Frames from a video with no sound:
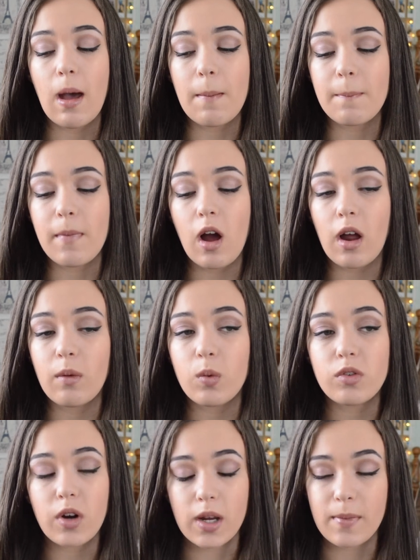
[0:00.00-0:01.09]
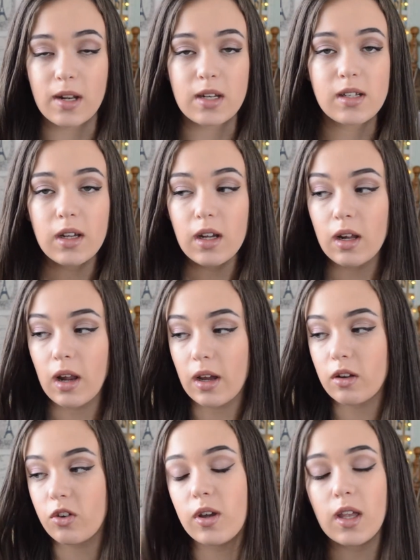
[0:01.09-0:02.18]
I would recommend
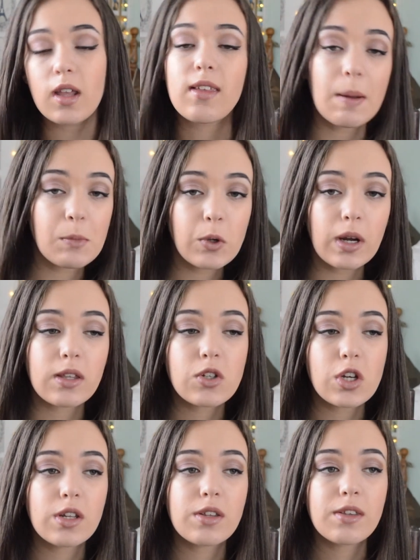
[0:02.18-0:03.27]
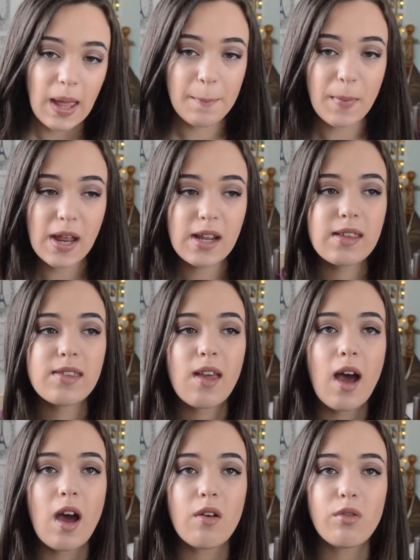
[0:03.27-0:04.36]
like doing exam questions. It makes
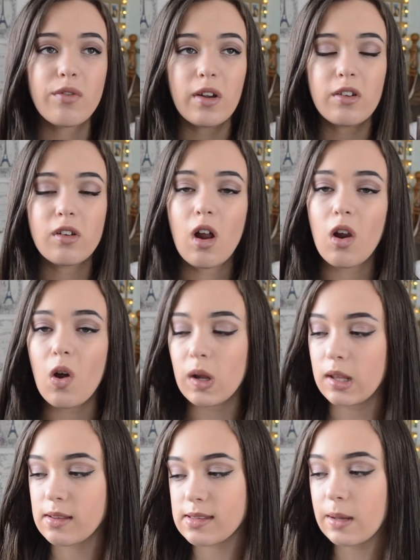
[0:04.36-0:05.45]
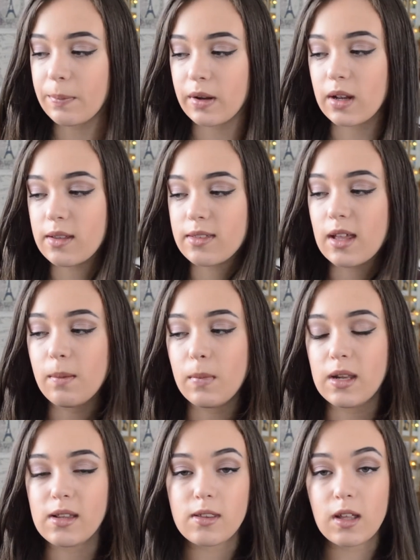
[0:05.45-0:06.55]
revision a lot easier, because then it
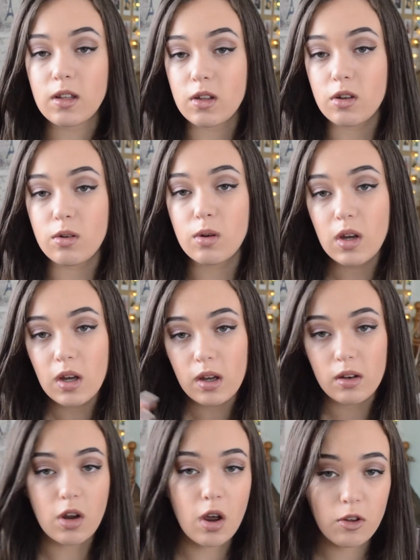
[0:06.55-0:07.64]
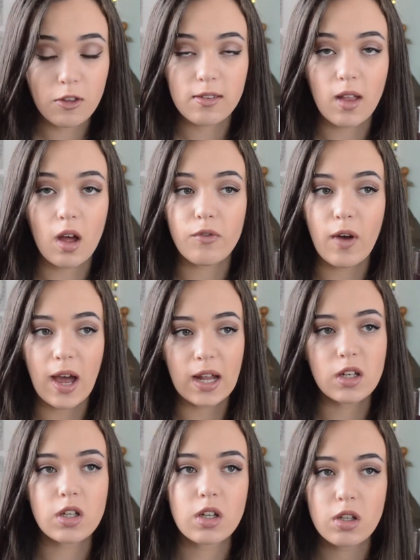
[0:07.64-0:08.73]
means that you know the stuff
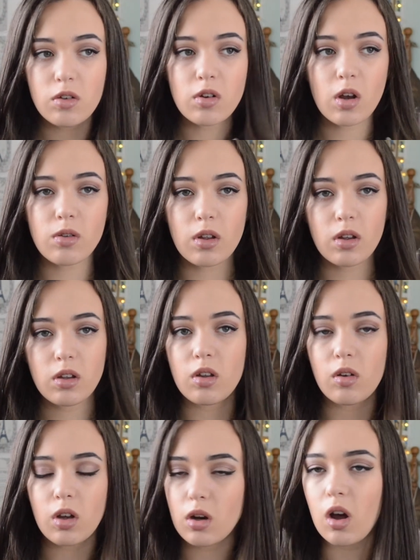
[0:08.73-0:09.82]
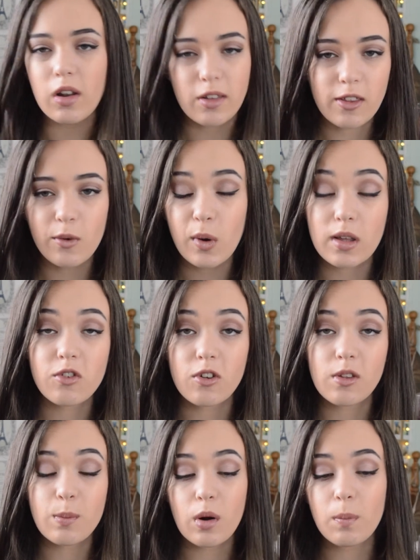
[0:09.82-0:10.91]
and you know that you can answer the
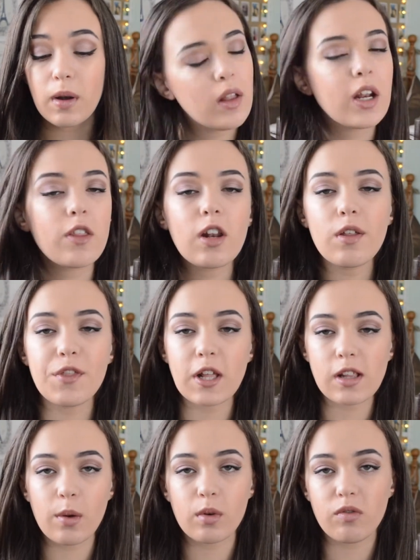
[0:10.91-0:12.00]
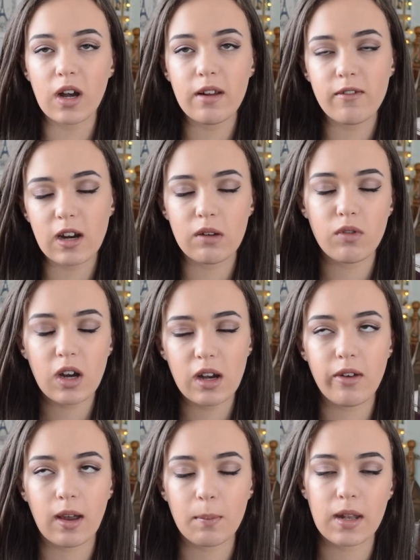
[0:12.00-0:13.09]
questions properly. Another little thing that I would really
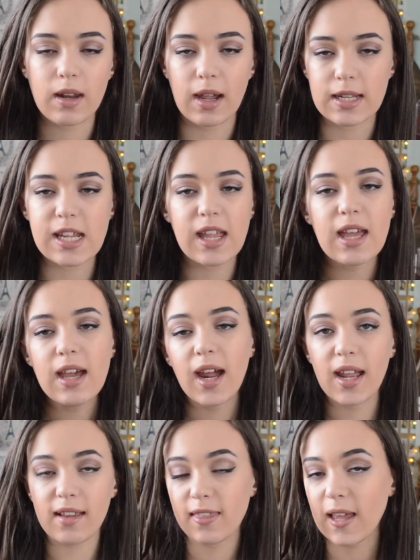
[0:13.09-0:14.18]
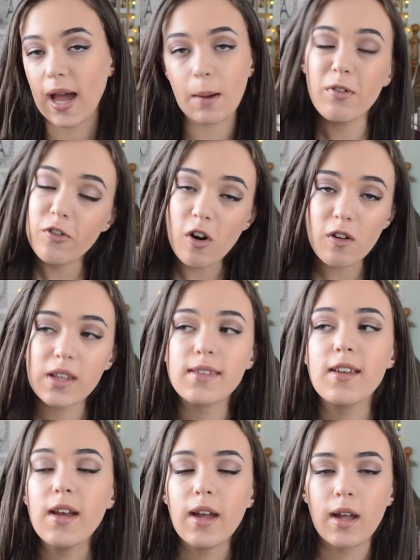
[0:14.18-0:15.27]
recommend getting is the app
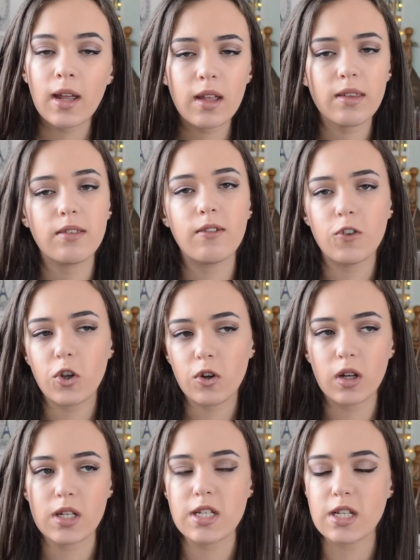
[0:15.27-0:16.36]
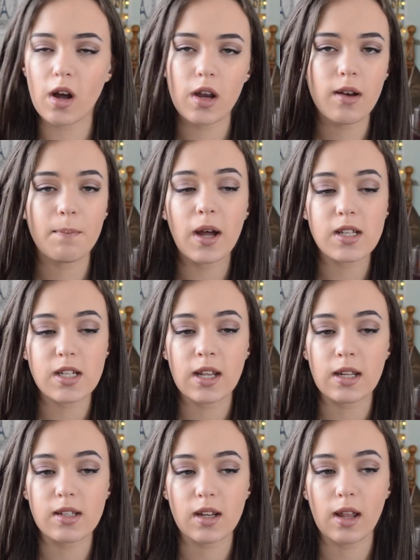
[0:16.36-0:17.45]
Forest. It is £2.99, but
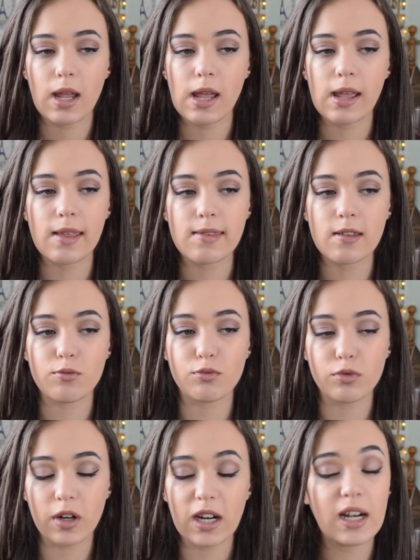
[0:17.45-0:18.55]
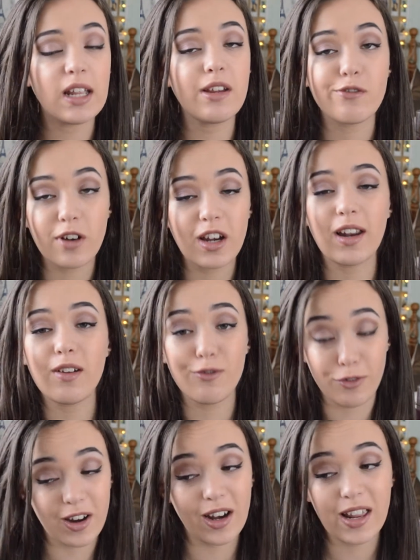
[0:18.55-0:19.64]
it is
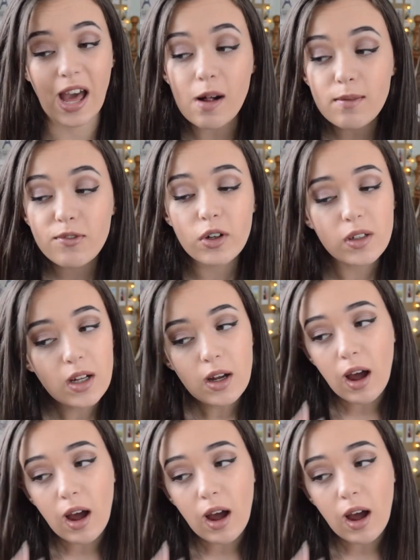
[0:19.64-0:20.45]
really helpful.